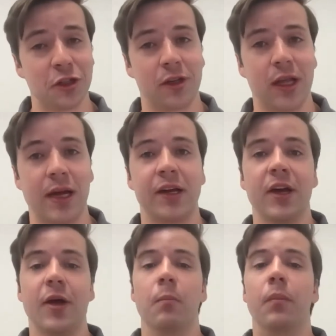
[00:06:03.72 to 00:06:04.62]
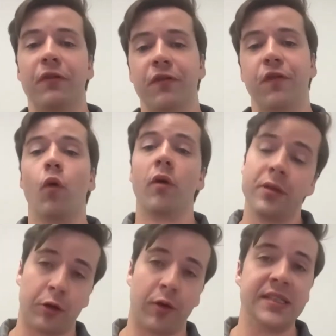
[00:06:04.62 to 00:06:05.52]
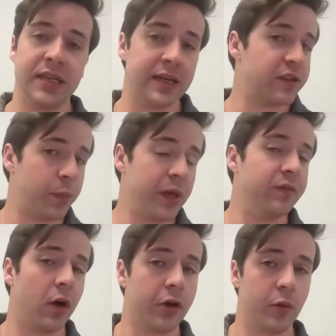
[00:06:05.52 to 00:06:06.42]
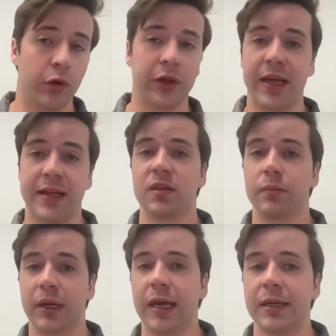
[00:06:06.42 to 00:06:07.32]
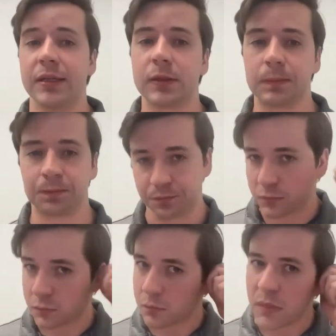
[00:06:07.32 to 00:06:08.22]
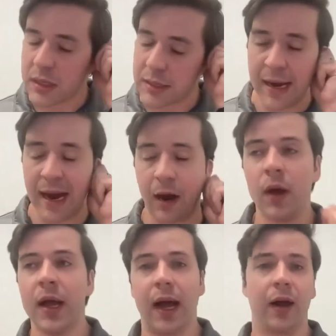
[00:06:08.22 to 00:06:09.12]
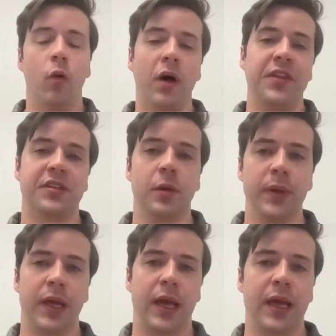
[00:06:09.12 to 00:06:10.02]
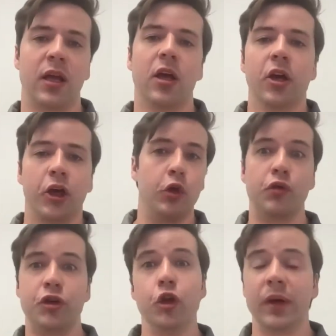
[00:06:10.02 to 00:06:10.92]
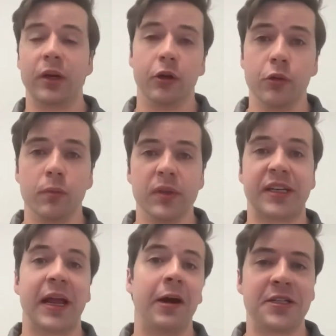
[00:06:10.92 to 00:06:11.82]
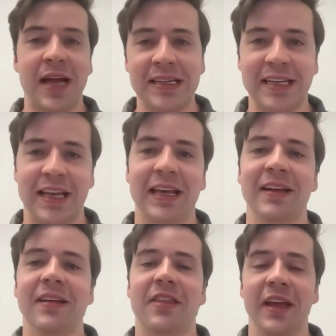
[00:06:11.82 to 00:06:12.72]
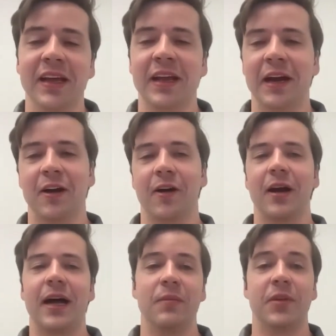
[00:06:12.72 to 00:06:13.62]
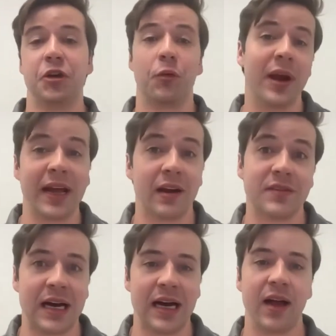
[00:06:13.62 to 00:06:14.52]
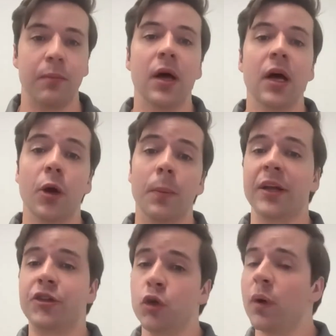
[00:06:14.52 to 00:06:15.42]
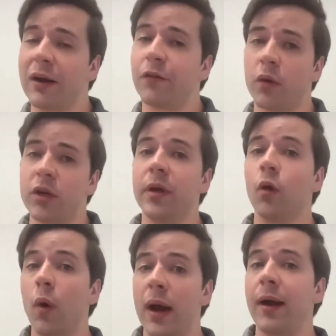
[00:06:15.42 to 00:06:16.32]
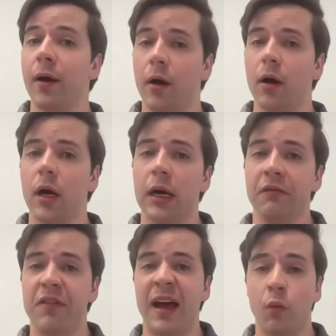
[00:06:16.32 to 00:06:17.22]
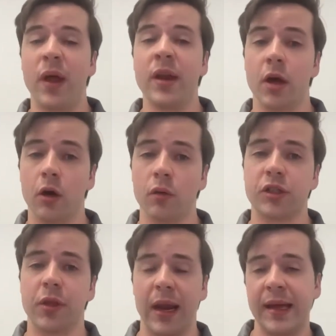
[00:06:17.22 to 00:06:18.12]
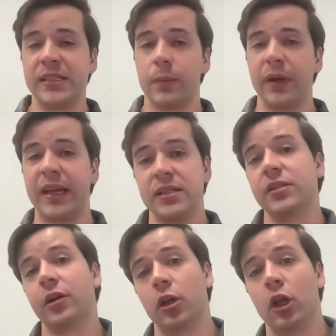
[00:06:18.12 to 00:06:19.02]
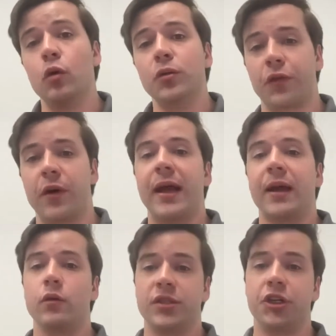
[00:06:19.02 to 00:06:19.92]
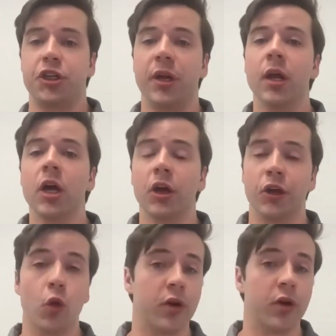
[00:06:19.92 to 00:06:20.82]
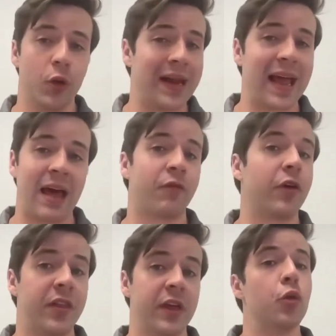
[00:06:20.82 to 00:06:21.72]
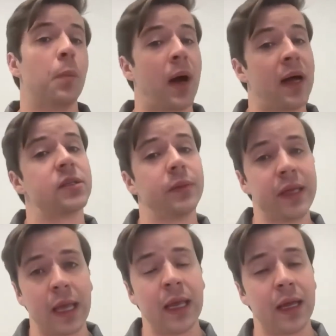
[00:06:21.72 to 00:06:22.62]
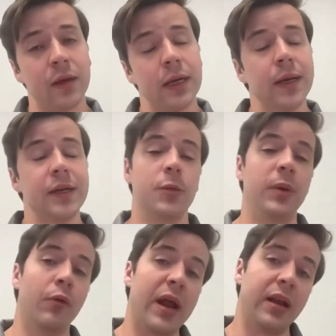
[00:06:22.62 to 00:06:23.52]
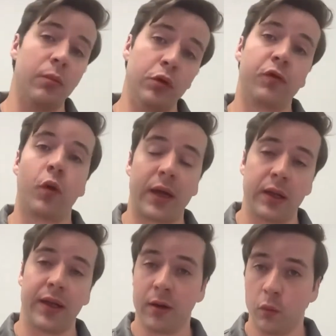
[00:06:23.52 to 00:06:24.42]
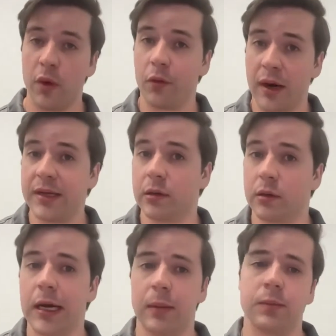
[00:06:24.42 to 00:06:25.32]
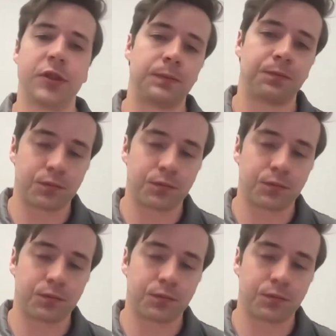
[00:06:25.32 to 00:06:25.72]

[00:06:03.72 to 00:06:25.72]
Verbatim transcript: look like before the craziness of peak volume really hits and begins. Now, I don't want this to be a huge doom and gloom scare tactic thing here um, that you're running out of time, but I do want everyone to be aware of that window so that as it begins to close for an acquisition, you are doing everything you possibly can to be ready to move quickly when the right deal comes.